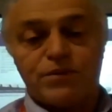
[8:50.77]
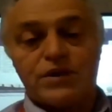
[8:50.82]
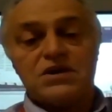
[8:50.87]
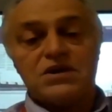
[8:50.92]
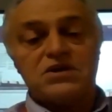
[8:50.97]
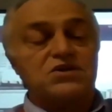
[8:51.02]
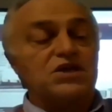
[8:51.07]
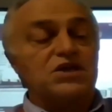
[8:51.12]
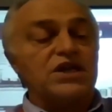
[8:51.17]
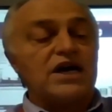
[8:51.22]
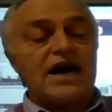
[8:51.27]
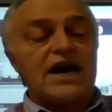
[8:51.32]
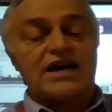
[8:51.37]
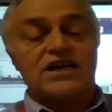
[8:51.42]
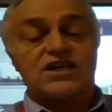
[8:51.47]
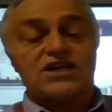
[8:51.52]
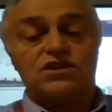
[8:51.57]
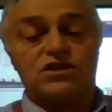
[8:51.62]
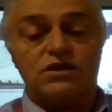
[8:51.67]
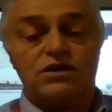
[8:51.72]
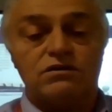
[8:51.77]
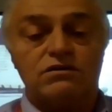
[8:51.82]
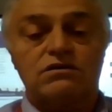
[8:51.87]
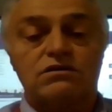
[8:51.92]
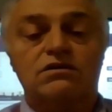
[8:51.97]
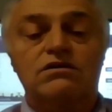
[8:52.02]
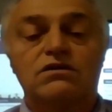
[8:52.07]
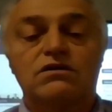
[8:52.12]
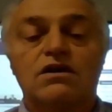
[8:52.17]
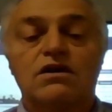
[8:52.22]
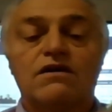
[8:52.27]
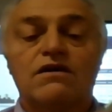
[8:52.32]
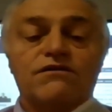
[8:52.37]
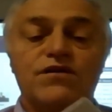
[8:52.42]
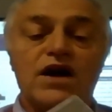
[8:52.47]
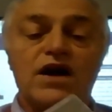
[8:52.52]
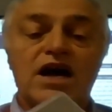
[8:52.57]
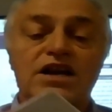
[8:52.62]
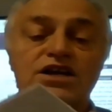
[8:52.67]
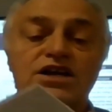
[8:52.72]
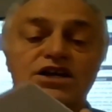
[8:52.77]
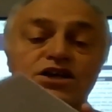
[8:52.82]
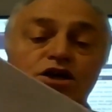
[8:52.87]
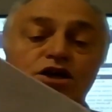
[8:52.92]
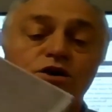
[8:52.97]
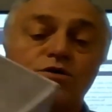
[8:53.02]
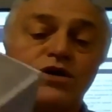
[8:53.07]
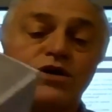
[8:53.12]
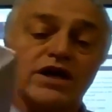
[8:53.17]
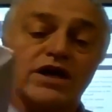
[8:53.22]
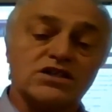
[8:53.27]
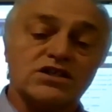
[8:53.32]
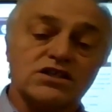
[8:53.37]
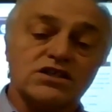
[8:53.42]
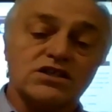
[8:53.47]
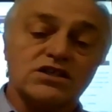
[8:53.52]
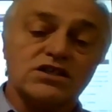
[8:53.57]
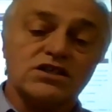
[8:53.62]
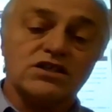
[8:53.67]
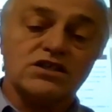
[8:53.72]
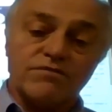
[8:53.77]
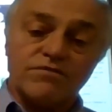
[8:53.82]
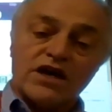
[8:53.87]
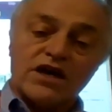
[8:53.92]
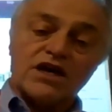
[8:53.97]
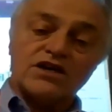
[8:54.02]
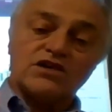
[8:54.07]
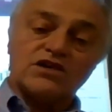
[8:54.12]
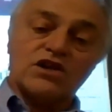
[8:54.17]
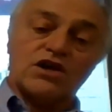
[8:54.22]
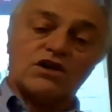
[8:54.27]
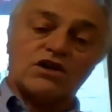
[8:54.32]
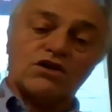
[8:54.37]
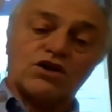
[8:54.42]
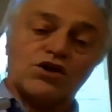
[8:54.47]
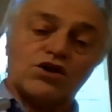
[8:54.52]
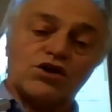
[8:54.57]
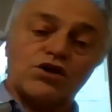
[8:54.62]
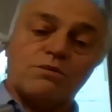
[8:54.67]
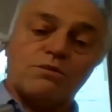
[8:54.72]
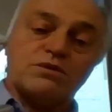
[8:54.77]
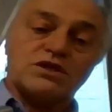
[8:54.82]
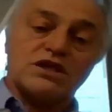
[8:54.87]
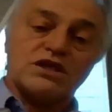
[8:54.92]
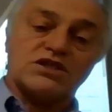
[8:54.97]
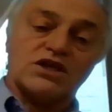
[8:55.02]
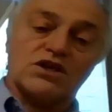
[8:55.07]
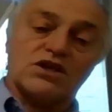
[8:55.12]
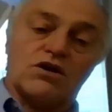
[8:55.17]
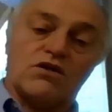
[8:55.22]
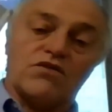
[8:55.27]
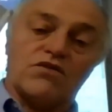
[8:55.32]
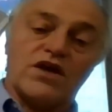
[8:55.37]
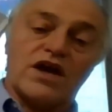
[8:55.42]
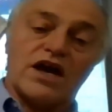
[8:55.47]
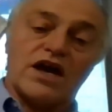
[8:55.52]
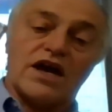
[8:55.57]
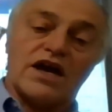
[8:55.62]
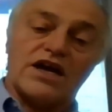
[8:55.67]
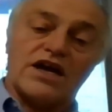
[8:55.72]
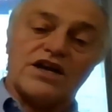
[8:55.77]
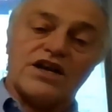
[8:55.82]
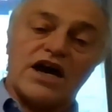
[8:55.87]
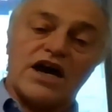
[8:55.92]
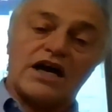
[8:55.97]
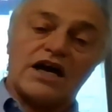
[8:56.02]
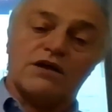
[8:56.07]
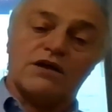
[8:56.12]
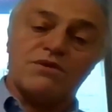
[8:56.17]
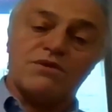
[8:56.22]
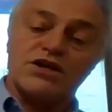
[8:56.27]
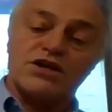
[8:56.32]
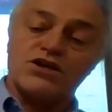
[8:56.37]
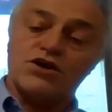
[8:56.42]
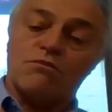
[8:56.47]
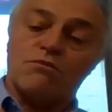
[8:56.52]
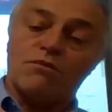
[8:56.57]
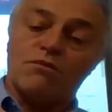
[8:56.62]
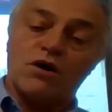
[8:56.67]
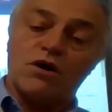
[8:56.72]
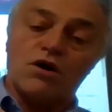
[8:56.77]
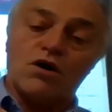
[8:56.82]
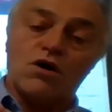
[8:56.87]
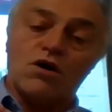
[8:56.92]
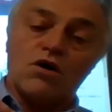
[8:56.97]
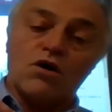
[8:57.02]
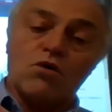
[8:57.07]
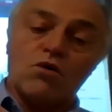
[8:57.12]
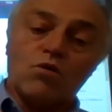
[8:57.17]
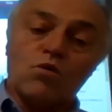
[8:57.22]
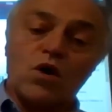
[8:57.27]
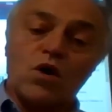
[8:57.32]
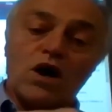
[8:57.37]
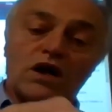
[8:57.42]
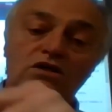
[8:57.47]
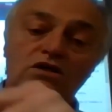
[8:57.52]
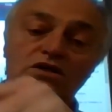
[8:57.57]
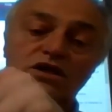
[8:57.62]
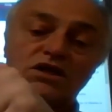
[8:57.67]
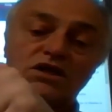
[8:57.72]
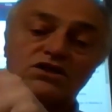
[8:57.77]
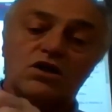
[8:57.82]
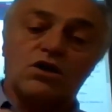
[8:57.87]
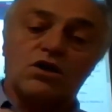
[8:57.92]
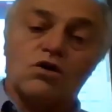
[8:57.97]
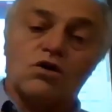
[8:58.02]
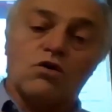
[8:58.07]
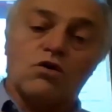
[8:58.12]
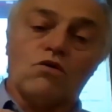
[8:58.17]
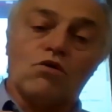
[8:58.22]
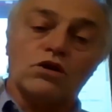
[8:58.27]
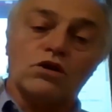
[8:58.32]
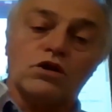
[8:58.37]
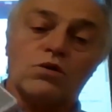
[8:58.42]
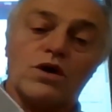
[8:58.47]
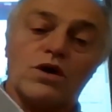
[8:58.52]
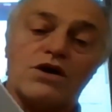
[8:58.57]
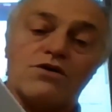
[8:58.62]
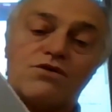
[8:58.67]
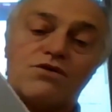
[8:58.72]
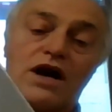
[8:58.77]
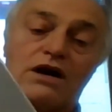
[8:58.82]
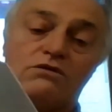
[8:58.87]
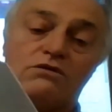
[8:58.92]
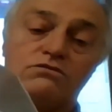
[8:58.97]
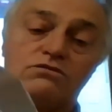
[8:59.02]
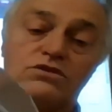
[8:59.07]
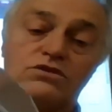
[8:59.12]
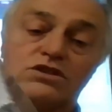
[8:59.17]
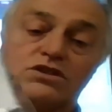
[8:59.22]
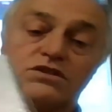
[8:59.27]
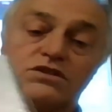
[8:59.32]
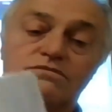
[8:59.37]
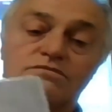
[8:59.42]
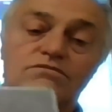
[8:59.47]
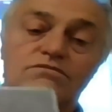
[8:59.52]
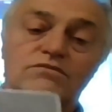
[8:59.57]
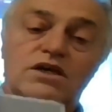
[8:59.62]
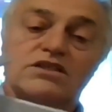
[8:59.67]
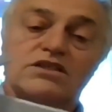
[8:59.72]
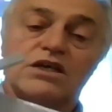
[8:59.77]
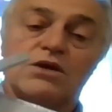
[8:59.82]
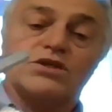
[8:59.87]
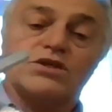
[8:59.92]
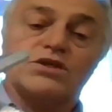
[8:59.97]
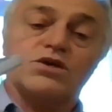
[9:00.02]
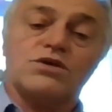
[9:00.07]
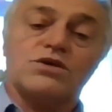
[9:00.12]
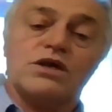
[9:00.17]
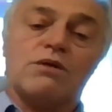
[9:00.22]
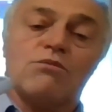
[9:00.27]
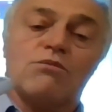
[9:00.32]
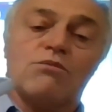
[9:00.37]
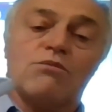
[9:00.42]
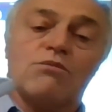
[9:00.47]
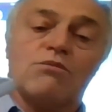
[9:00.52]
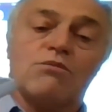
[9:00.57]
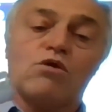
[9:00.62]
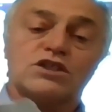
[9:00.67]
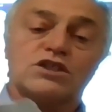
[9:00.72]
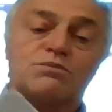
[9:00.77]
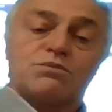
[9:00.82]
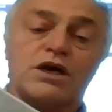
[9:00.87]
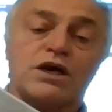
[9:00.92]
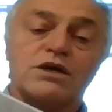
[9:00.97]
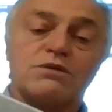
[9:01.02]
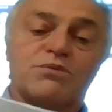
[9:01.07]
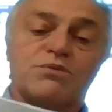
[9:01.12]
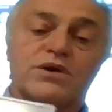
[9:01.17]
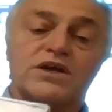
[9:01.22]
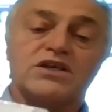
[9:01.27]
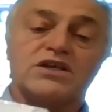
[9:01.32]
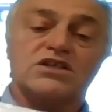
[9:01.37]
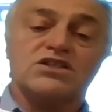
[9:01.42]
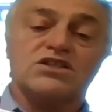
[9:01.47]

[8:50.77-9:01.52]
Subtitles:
piece than actually for any unit. There's a little cube sitting on there in aluminium, welded all the way around. I say we do that more of a display